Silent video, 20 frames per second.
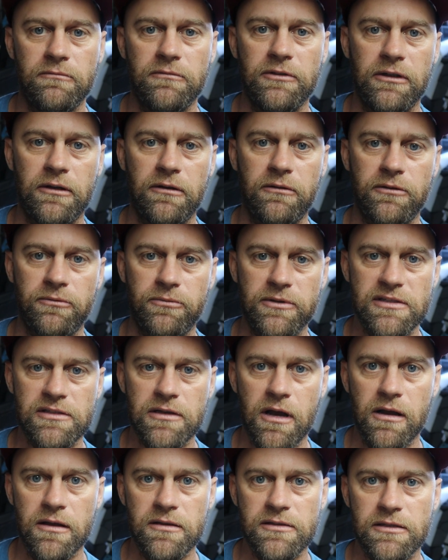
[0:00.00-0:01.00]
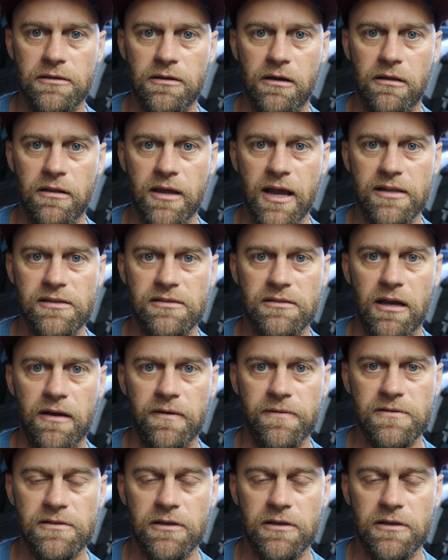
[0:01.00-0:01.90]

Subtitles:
you know, the results and all that stuff.